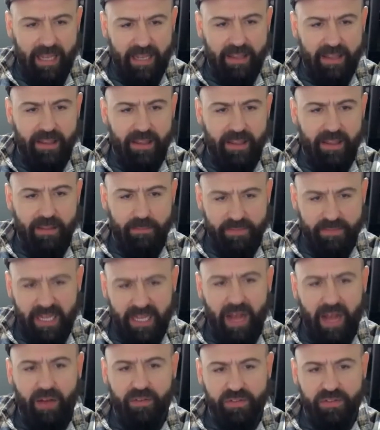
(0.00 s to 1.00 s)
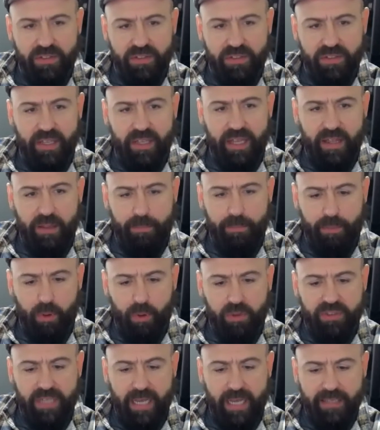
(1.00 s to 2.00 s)
themselves in the
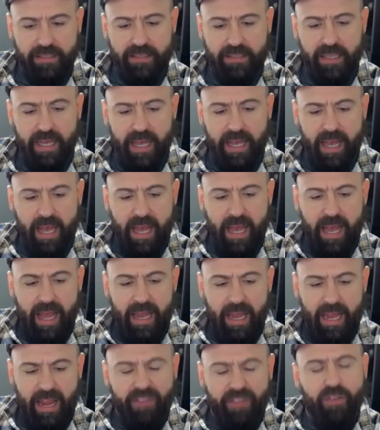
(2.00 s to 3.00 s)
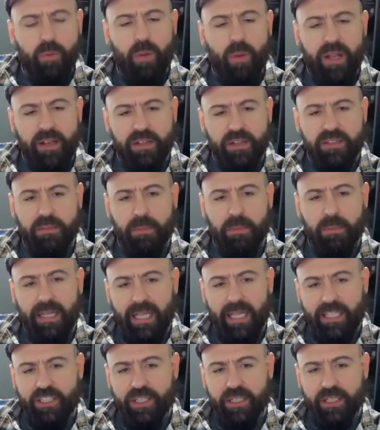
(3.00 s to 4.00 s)
process. Even when there's some
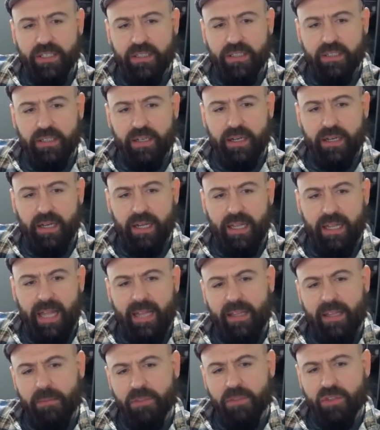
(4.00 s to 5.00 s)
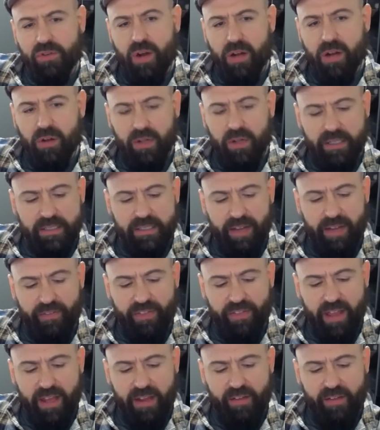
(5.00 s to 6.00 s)
glitches, let them struggle and see if
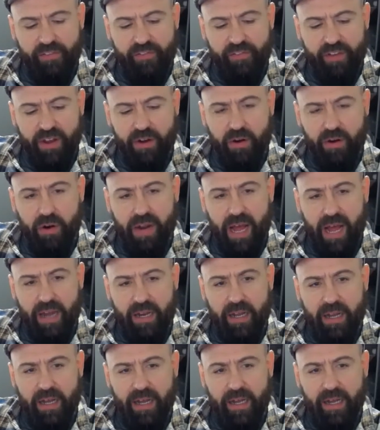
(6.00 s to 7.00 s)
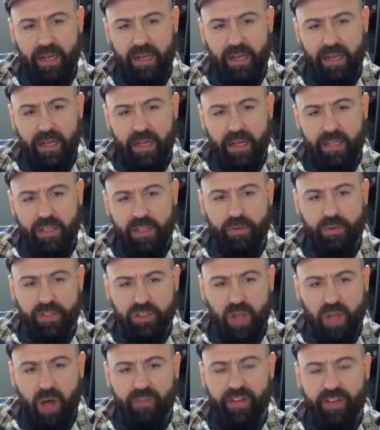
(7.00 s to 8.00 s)
they can figure out how to
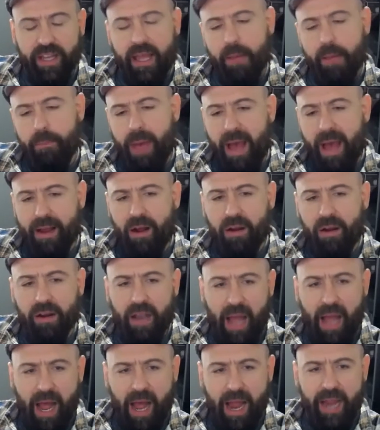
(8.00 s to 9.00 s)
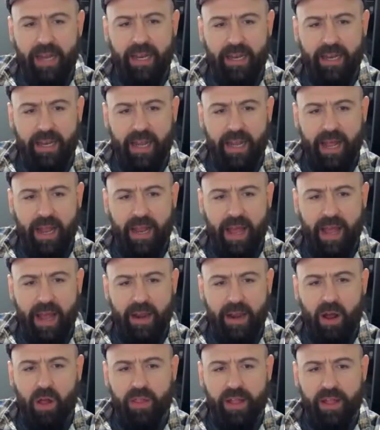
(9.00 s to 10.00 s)
resolve it, get back online and
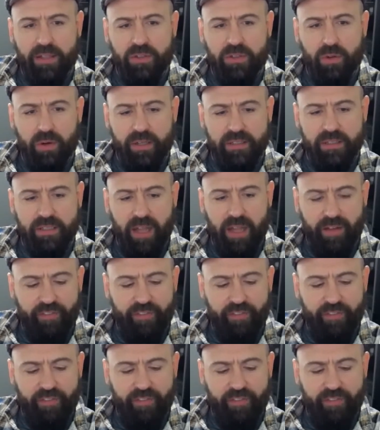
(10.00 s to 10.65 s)
all that sort of stuff.